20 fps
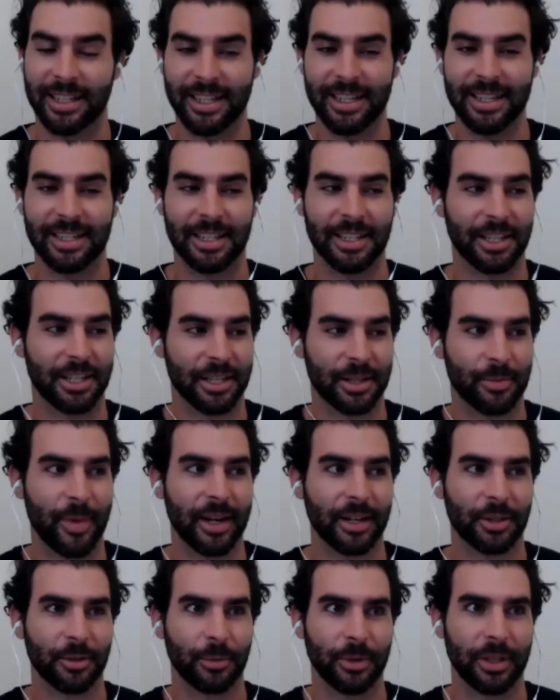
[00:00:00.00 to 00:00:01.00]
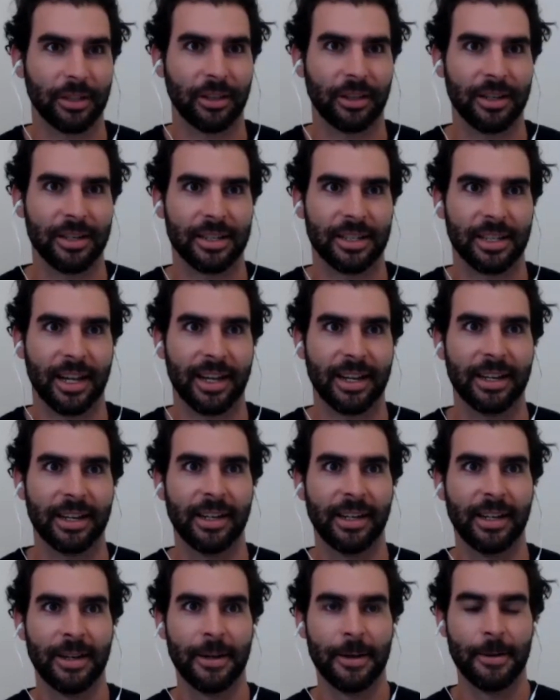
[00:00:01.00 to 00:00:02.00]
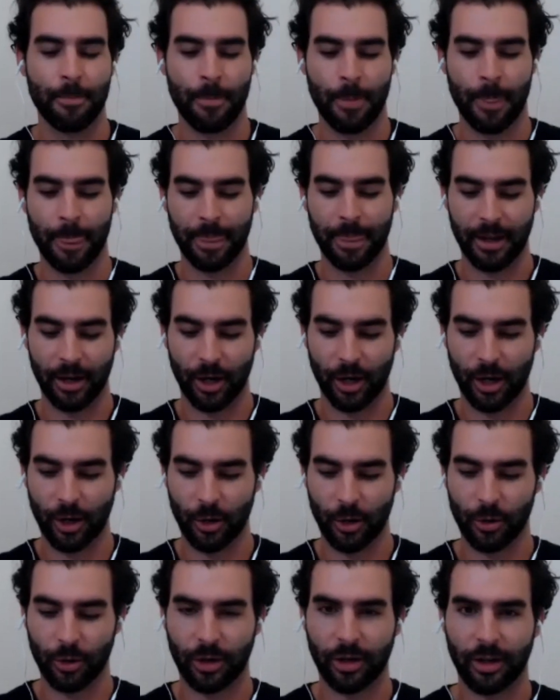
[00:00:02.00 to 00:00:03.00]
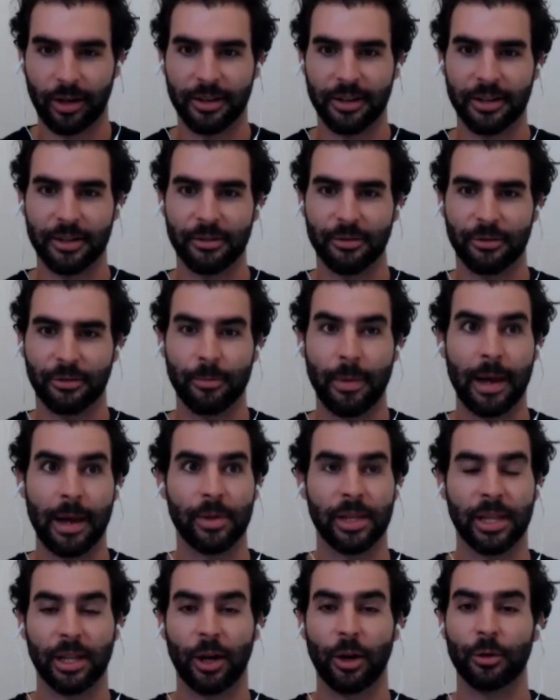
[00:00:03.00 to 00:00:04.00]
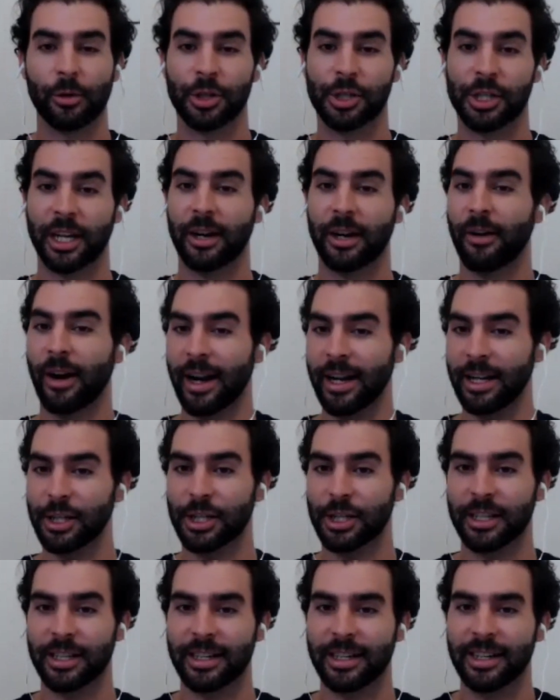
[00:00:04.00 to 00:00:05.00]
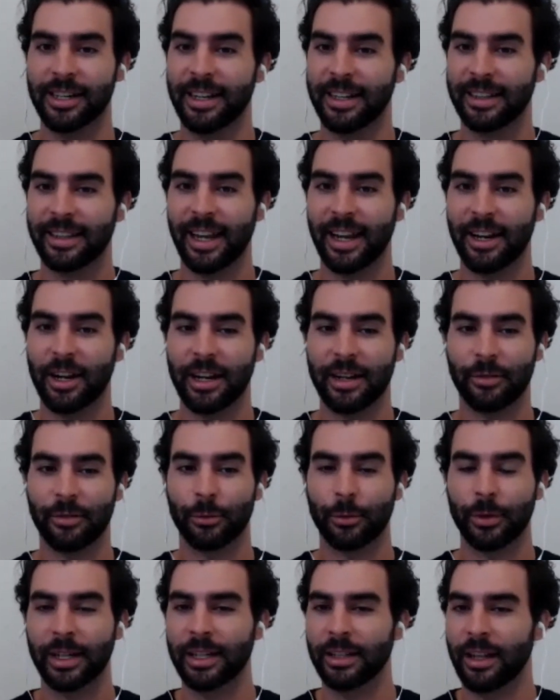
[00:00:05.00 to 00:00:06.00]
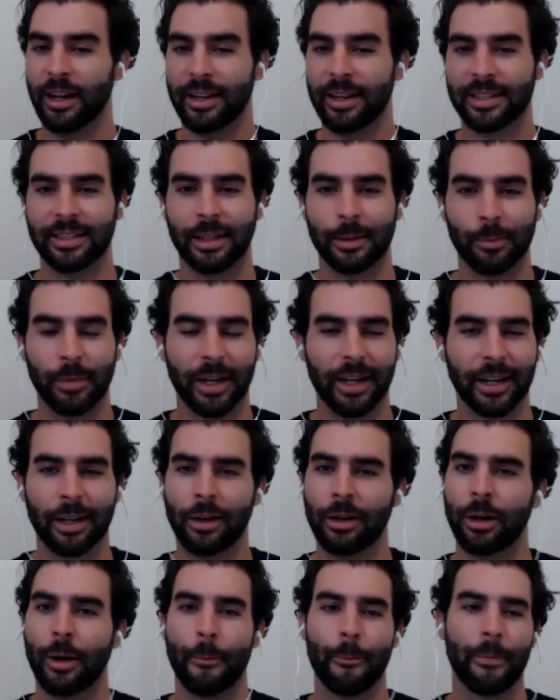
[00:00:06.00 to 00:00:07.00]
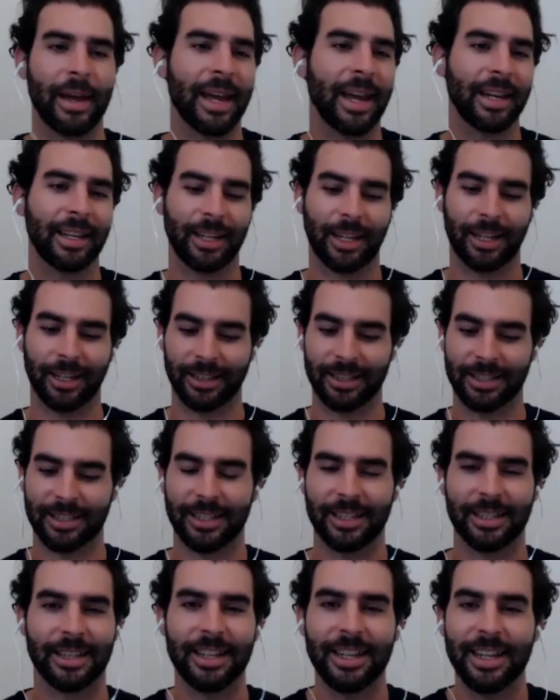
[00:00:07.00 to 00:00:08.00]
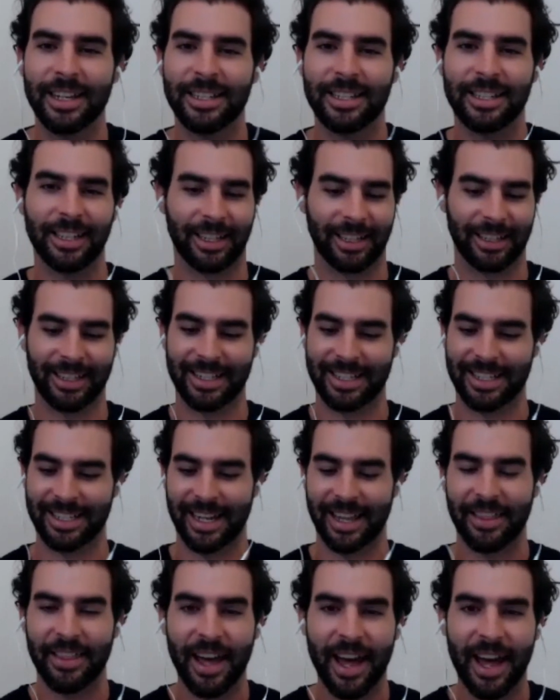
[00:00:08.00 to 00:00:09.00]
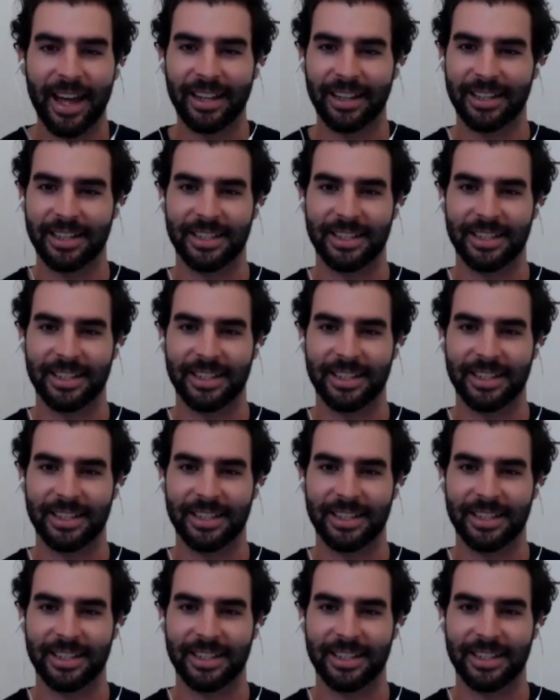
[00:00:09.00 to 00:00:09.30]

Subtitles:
is, it just makes you realize that the whole kind of, maybe the older generation, they don't even realize. And I'm like, oh man, you can listen to this, you can listen to that.